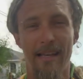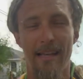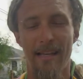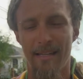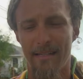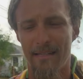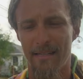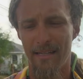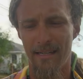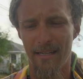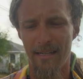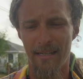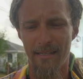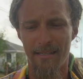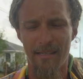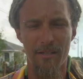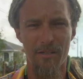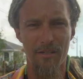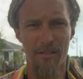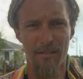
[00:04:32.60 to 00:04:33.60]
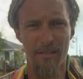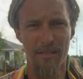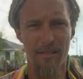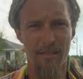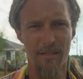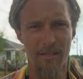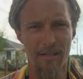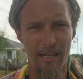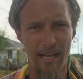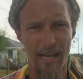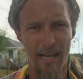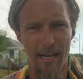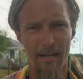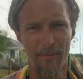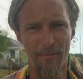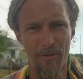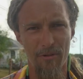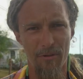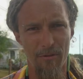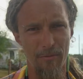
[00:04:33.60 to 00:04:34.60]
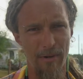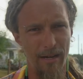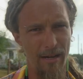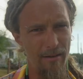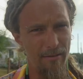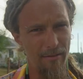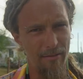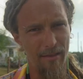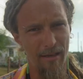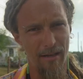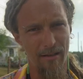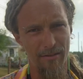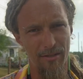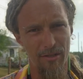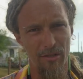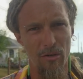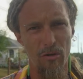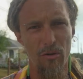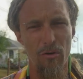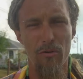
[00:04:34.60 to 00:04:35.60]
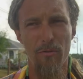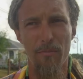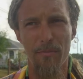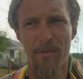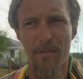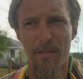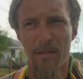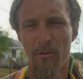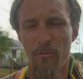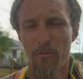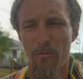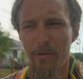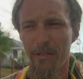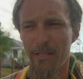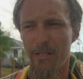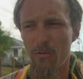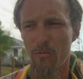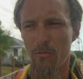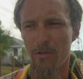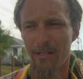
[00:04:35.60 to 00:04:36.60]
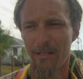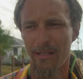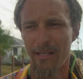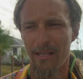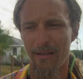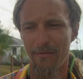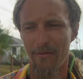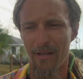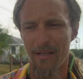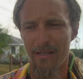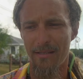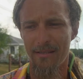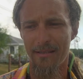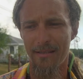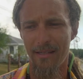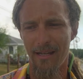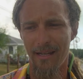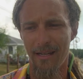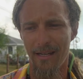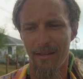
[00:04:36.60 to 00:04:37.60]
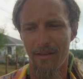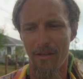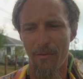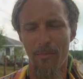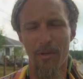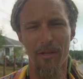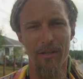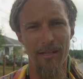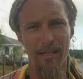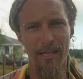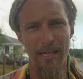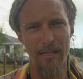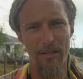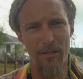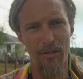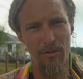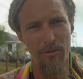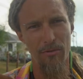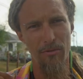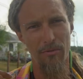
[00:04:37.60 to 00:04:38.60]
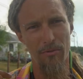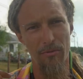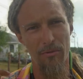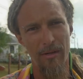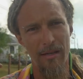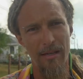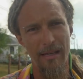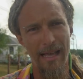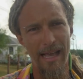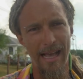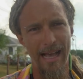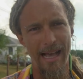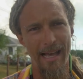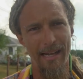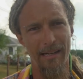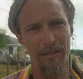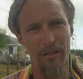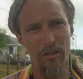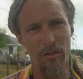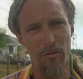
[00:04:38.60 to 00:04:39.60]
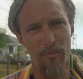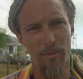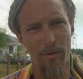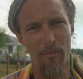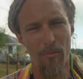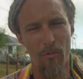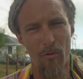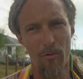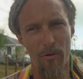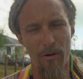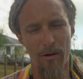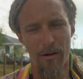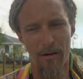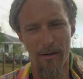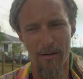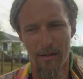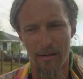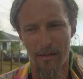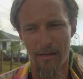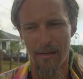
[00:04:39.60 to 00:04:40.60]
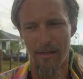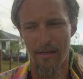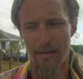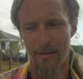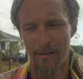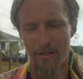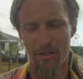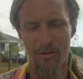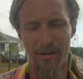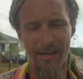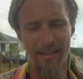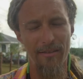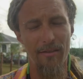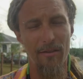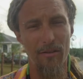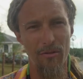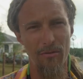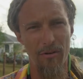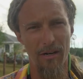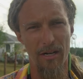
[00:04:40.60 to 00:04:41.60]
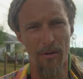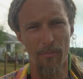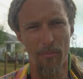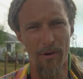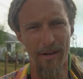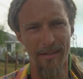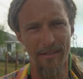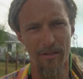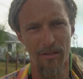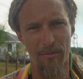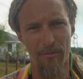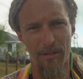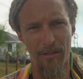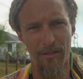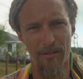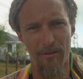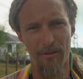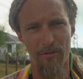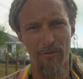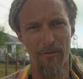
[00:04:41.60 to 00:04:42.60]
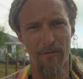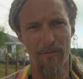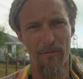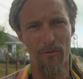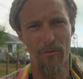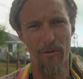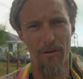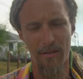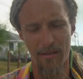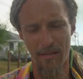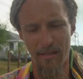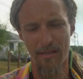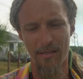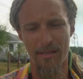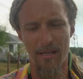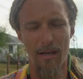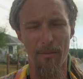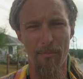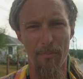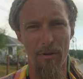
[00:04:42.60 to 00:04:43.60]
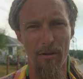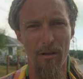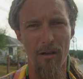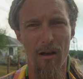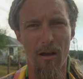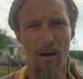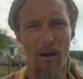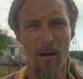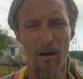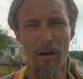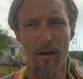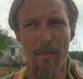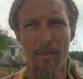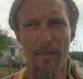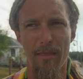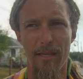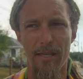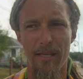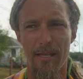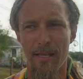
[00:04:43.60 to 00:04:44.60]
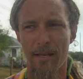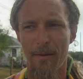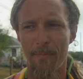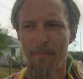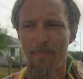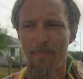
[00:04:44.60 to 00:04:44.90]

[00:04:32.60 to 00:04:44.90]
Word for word: and uh, essentially, these are going to add up to around a thousand ohms, which will give us uh, the ability to add a little bit more uh, strength to our compressor. Because you, if you hook these up on the